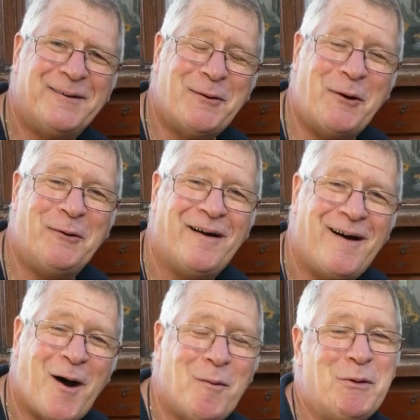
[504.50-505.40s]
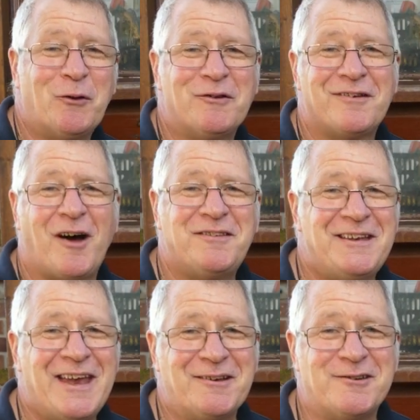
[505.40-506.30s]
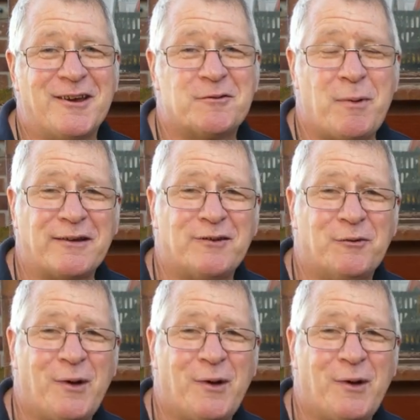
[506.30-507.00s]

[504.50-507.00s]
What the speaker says: I'll be honest, I didn't actually expect to